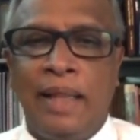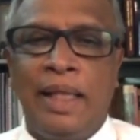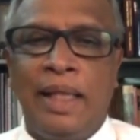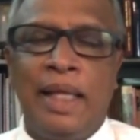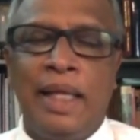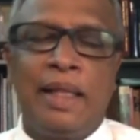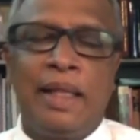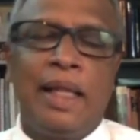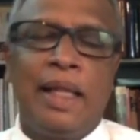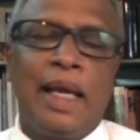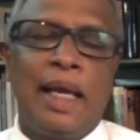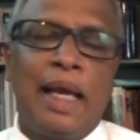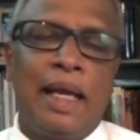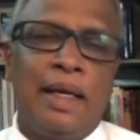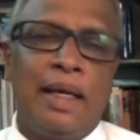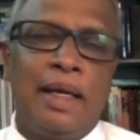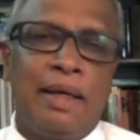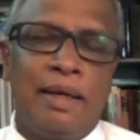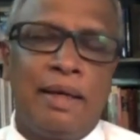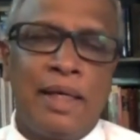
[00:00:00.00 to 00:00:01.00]
think they
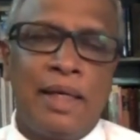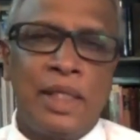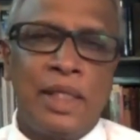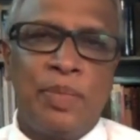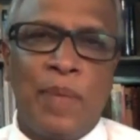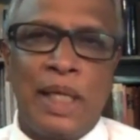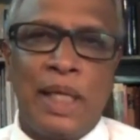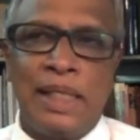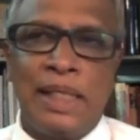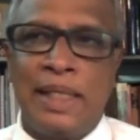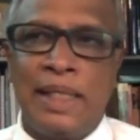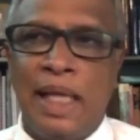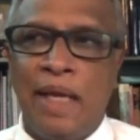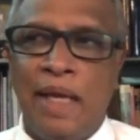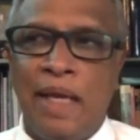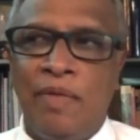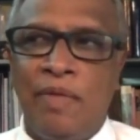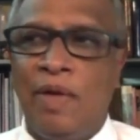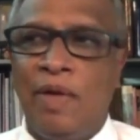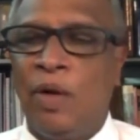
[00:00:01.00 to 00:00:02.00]
can address by saying
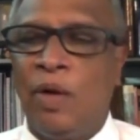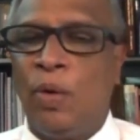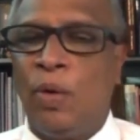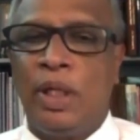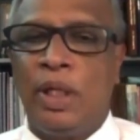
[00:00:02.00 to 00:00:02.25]
we will hold